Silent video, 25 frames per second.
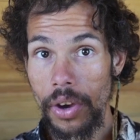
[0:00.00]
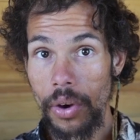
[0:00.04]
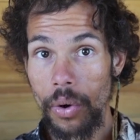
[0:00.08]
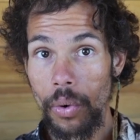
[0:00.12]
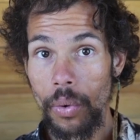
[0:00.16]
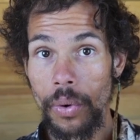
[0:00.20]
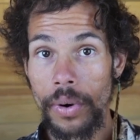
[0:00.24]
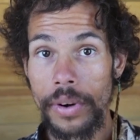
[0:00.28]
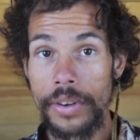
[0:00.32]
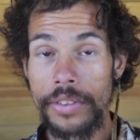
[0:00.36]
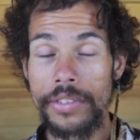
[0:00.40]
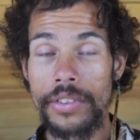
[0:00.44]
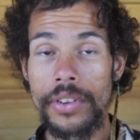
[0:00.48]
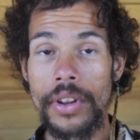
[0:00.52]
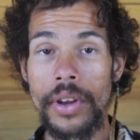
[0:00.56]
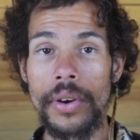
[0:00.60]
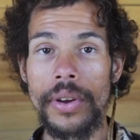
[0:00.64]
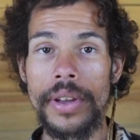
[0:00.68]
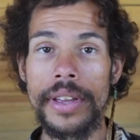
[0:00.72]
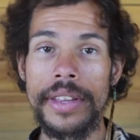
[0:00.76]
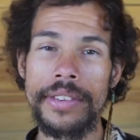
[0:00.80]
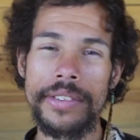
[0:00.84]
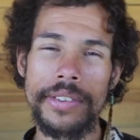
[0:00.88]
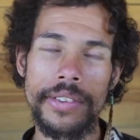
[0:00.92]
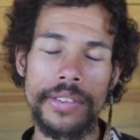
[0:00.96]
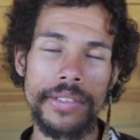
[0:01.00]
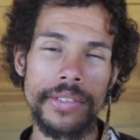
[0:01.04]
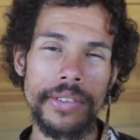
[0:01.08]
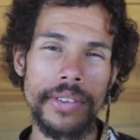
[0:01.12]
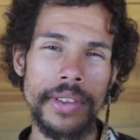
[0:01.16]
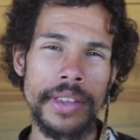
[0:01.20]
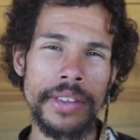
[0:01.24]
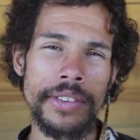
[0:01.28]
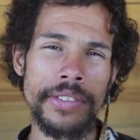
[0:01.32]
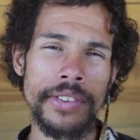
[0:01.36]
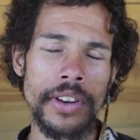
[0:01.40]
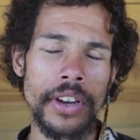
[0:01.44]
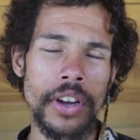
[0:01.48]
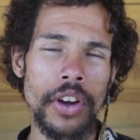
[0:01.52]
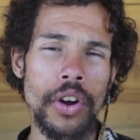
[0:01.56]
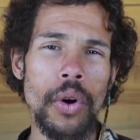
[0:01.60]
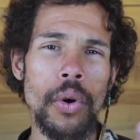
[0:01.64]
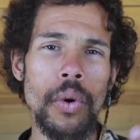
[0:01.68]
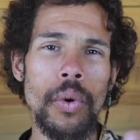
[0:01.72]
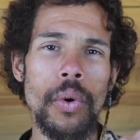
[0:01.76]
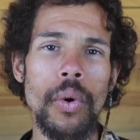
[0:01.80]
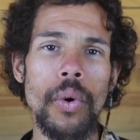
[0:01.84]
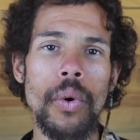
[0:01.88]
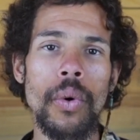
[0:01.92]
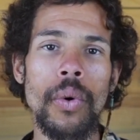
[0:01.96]
or it's no it's a, it's an
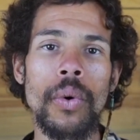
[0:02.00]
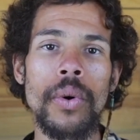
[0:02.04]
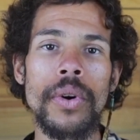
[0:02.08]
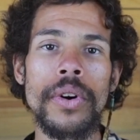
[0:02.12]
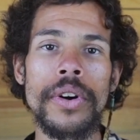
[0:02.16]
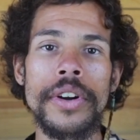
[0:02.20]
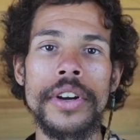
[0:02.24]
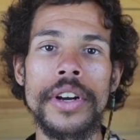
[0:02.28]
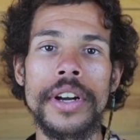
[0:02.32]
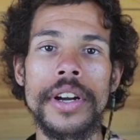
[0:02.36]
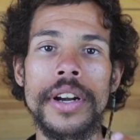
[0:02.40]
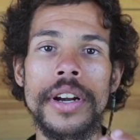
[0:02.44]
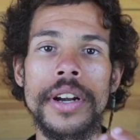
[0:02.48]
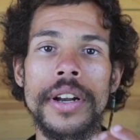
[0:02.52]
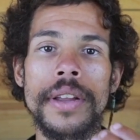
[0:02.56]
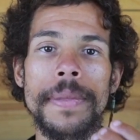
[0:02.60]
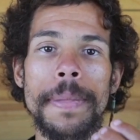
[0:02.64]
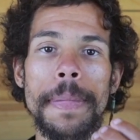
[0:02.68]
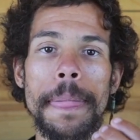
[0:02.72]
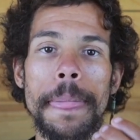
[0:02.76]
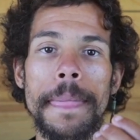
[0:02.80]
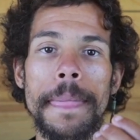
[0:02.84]
occult order